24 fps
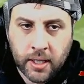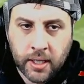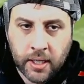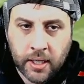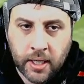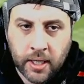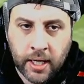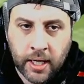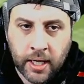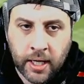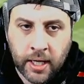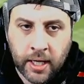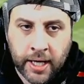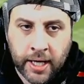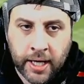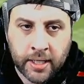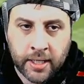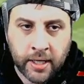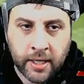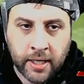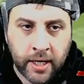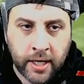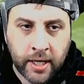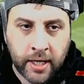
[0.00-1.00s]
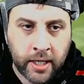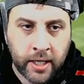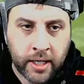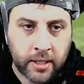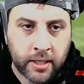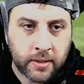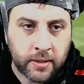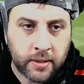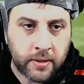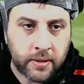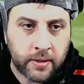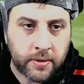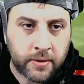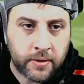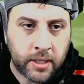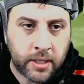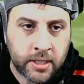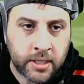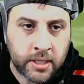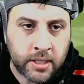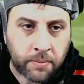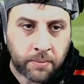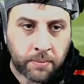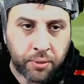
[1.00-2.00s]
And it's a
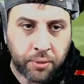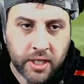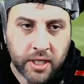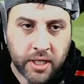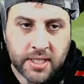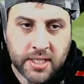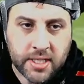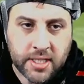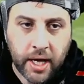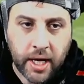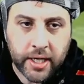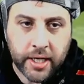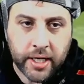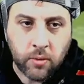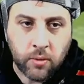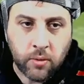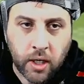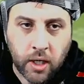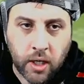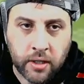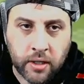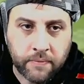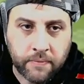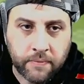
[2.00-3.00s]
pretty tidy one,